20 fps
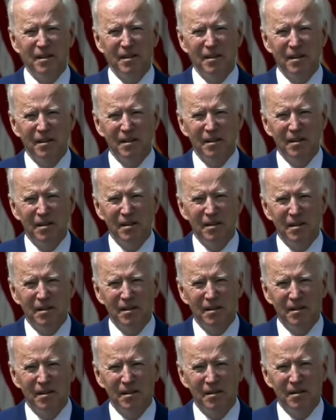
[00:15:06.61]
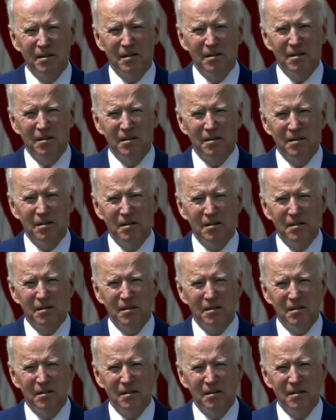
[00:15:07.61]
Nobody speaks.